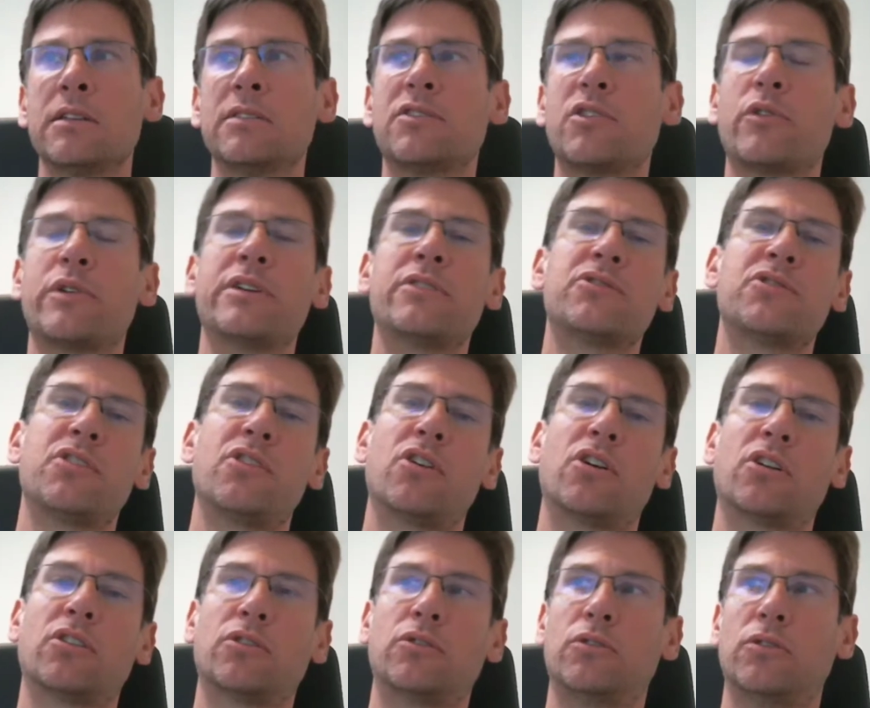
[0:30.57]
So here's the
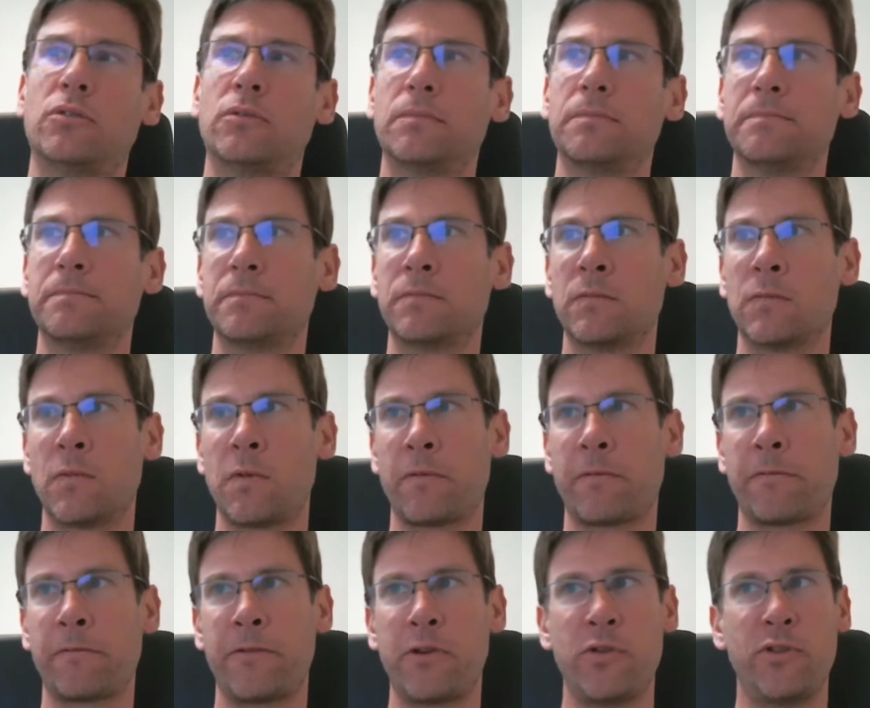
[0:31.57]
article.
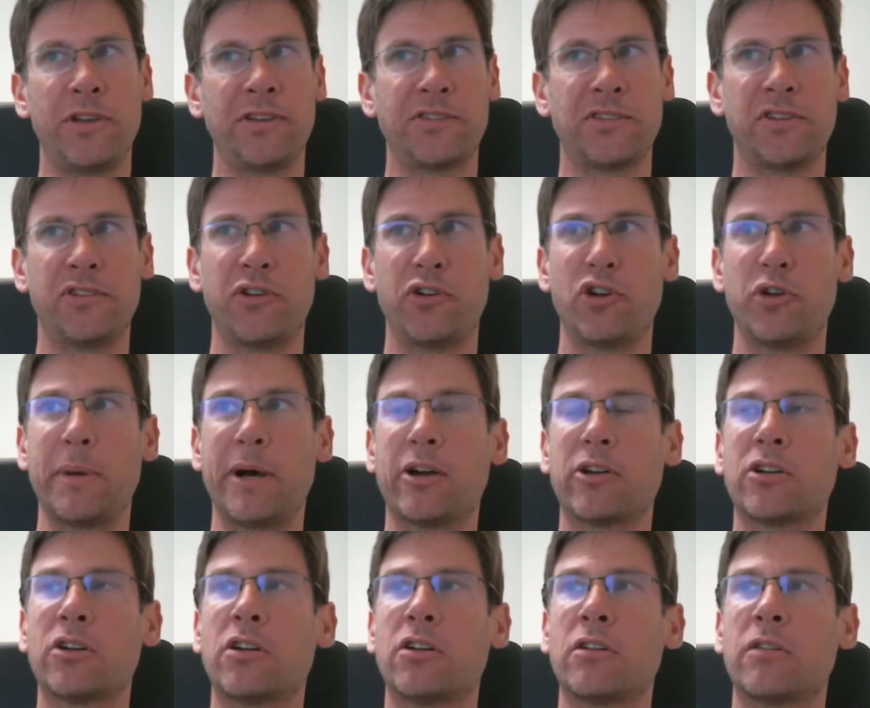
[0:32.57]
A few things to note
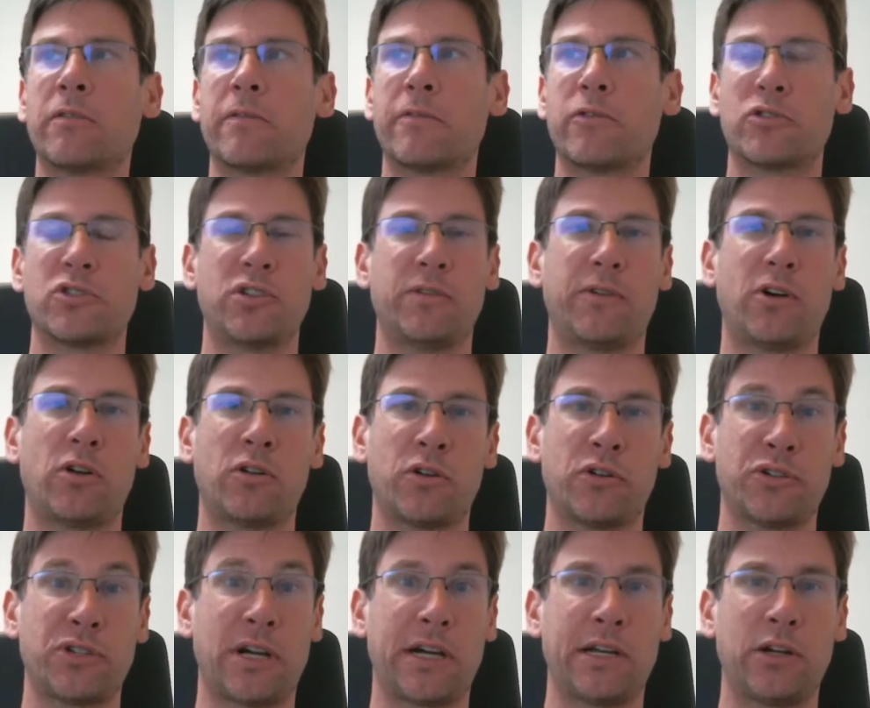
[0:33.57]
about her. First of all,
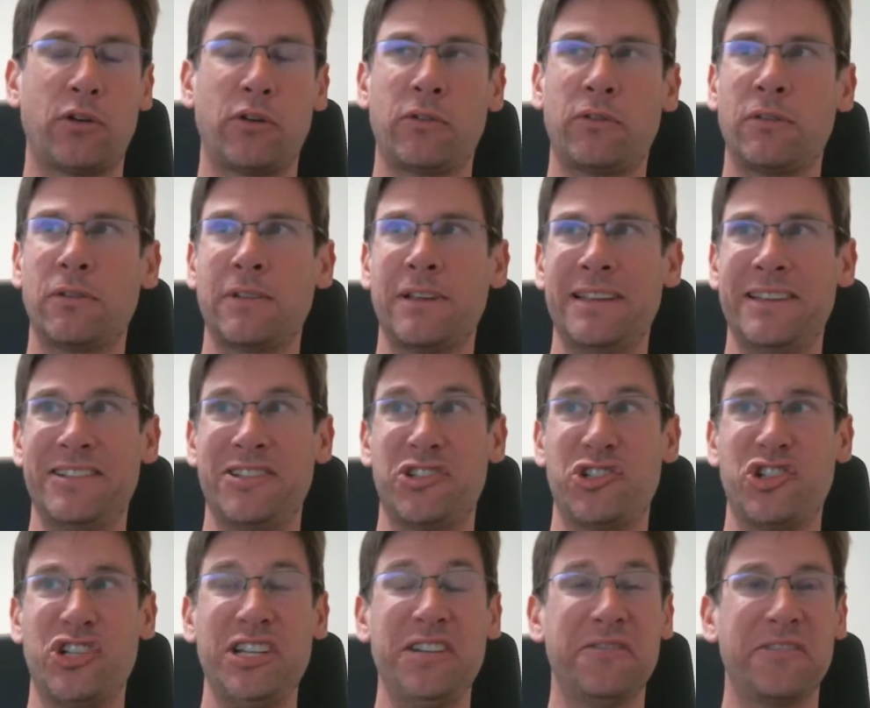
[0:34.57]
her title is
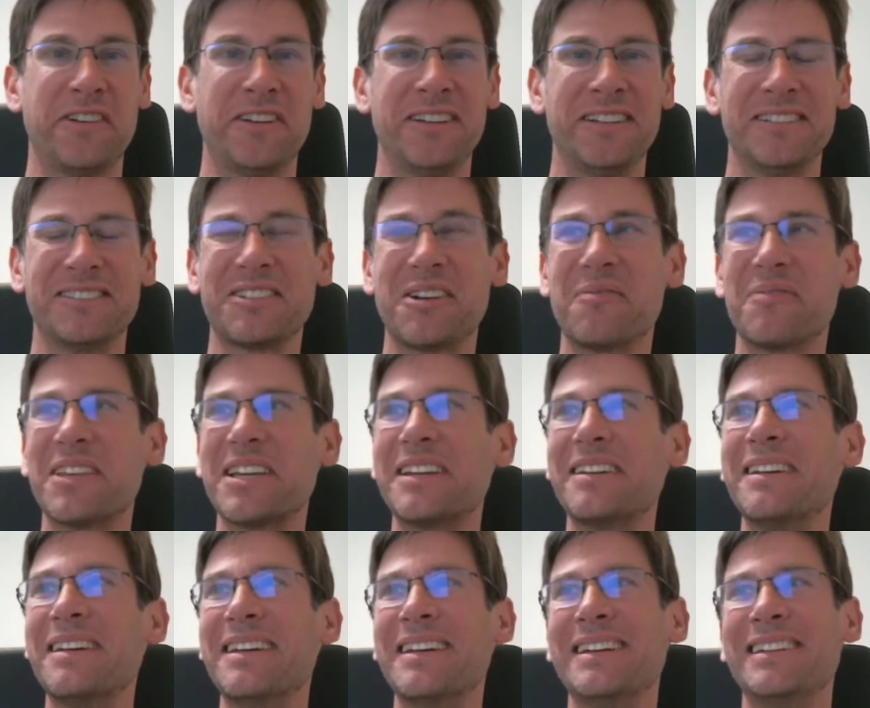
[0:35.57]
Chief
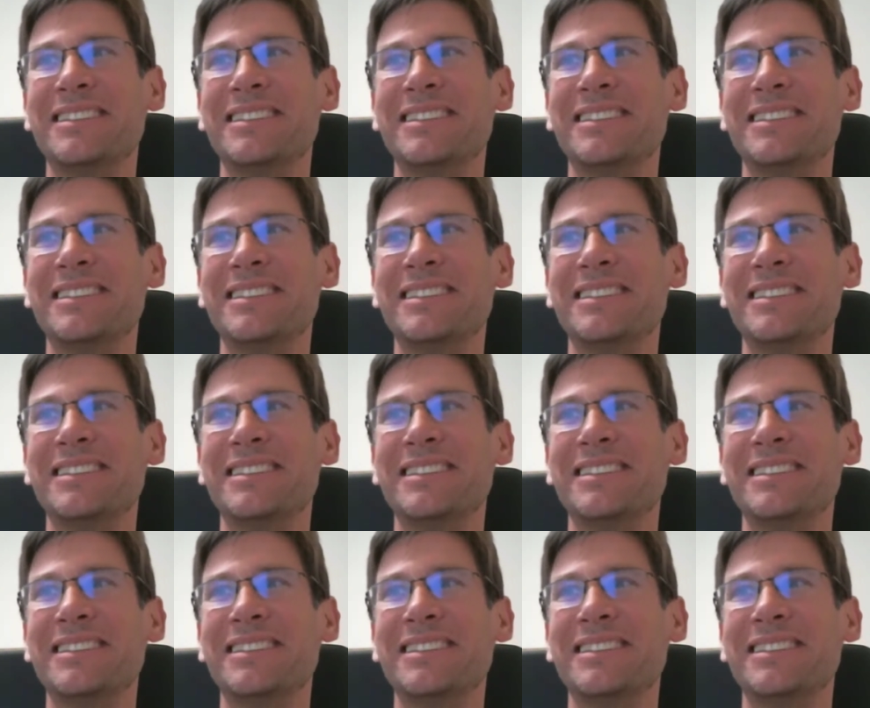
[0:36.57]
something.